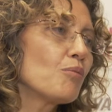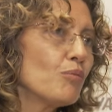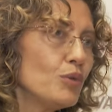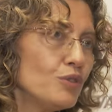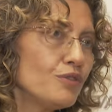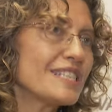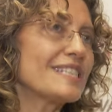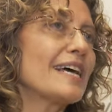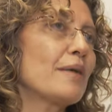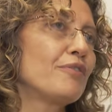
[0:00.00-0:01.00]
move a
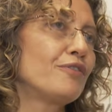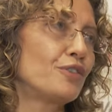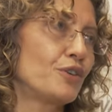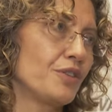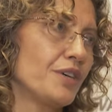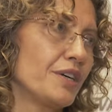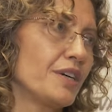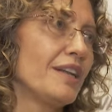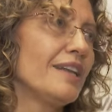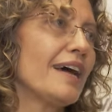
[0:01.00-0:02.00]
step
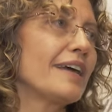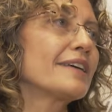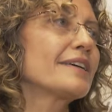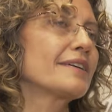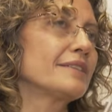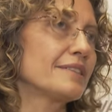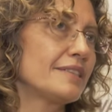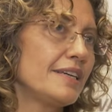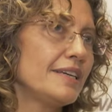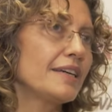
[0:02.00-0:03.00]
further, like
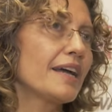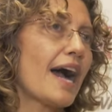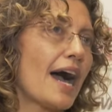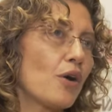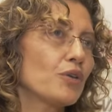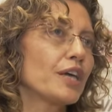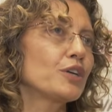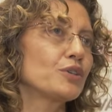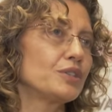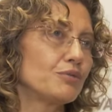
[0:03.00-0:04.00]
seeing how they
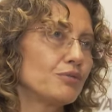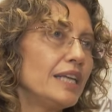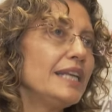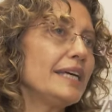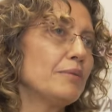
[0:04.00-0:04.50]
could really